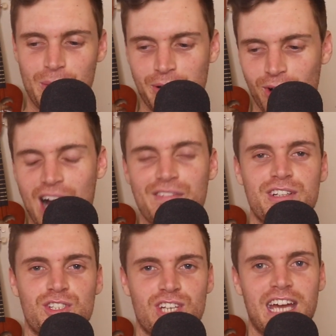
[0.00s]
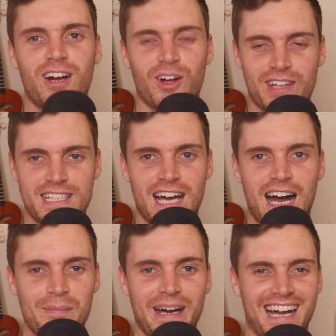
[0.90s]
a private jet on the
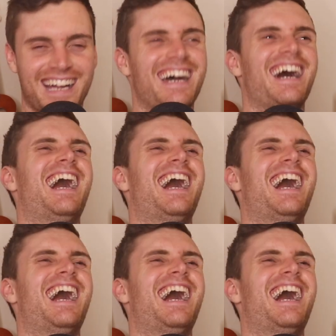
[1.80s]
tarmac.